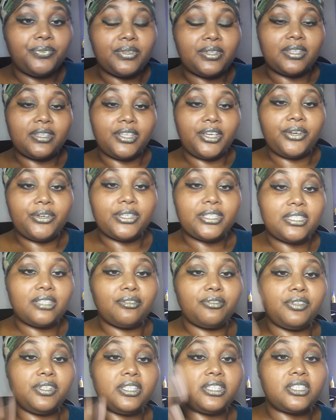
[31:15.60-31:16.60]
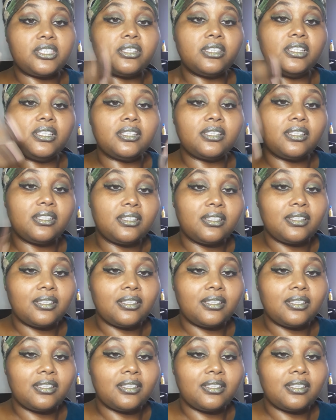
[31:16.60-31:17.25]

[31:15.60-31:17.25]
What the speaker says: there is the finished look.